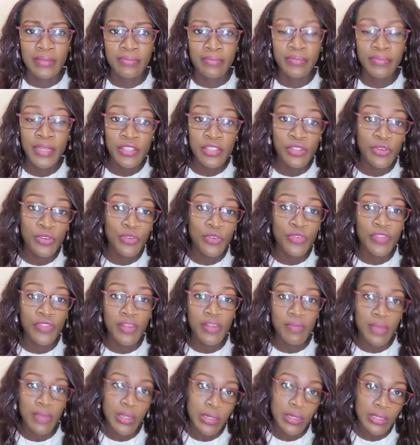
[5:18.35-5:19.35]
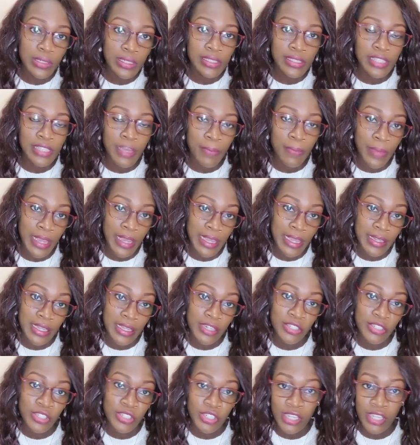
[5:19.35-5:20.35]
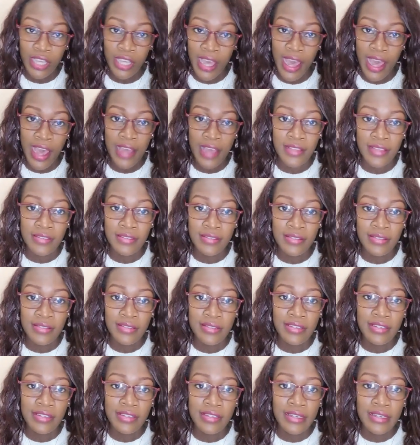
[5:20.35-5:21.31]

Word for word: based on the milk supply that she has.